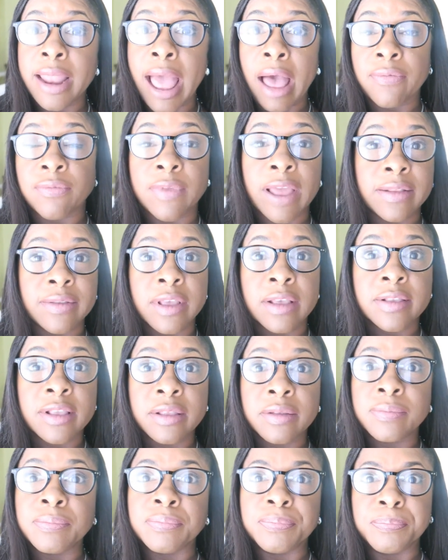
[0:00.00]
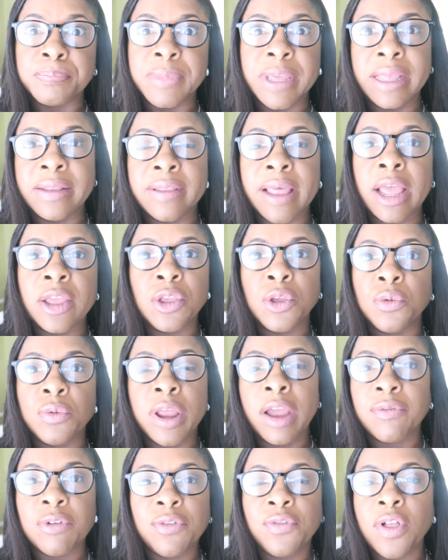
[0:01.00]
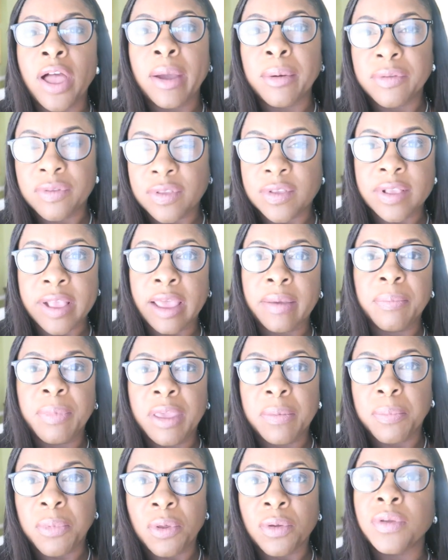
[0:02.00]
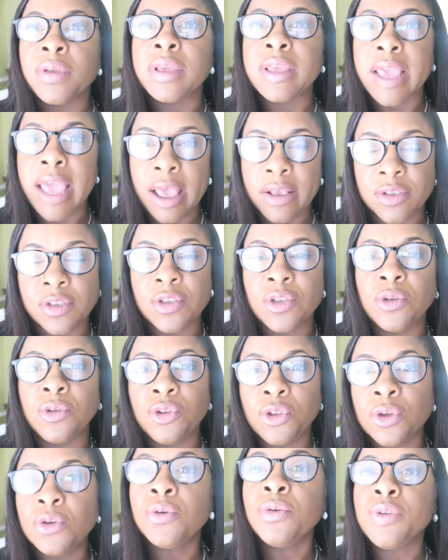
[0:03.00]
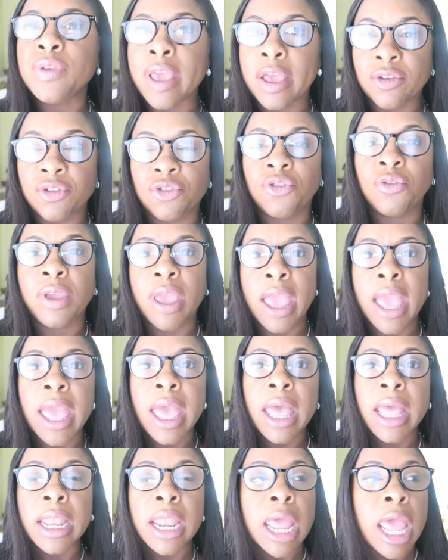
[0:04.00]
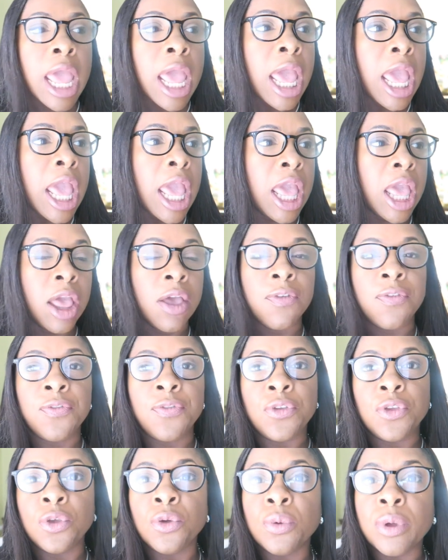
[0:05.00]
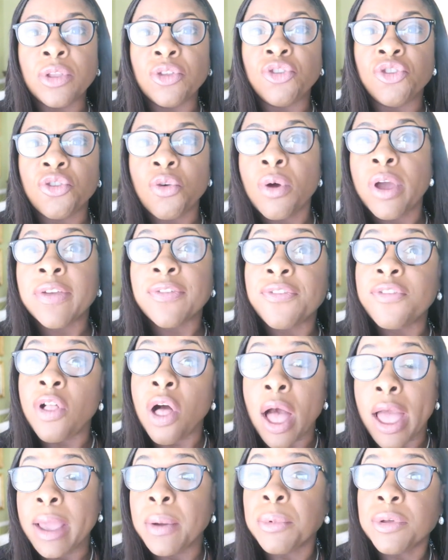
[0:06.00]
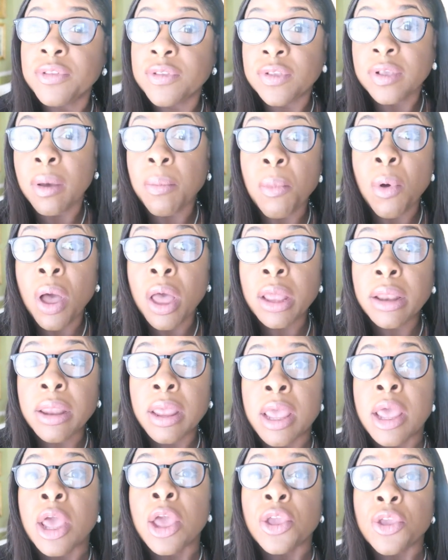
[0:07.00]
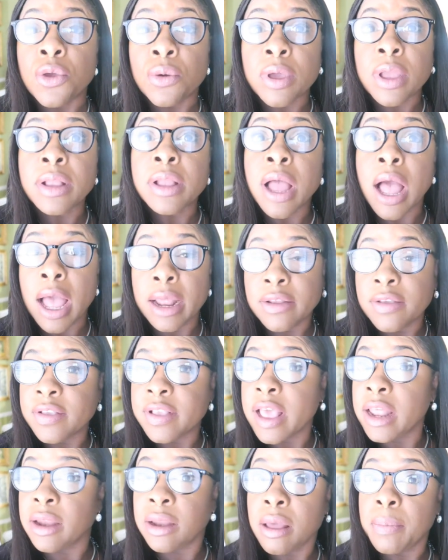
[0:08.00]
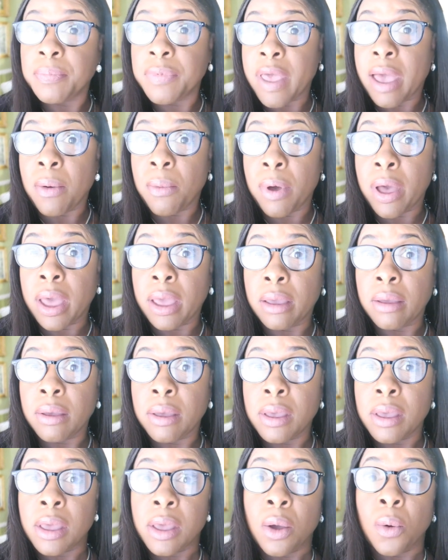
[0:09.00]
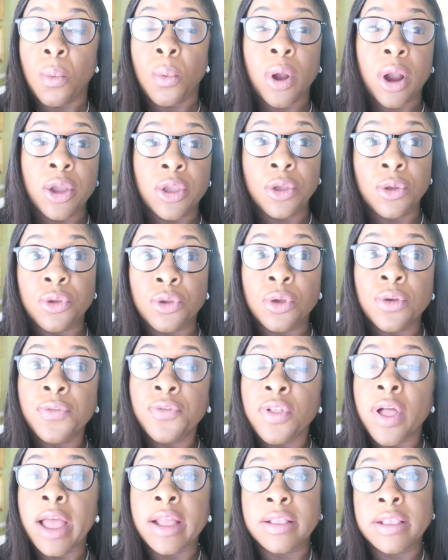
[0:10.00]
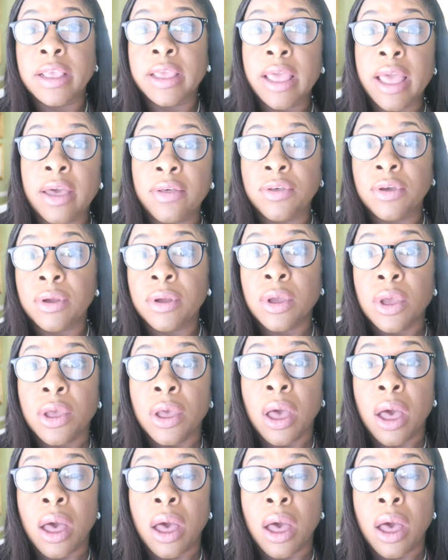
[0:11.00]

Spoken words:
Now, that doesn't mean that you never fly with the same people. Yes, you do. Yes, you can. If you enjoy flying with someone, you can kind of set it up that way, where you do fly together.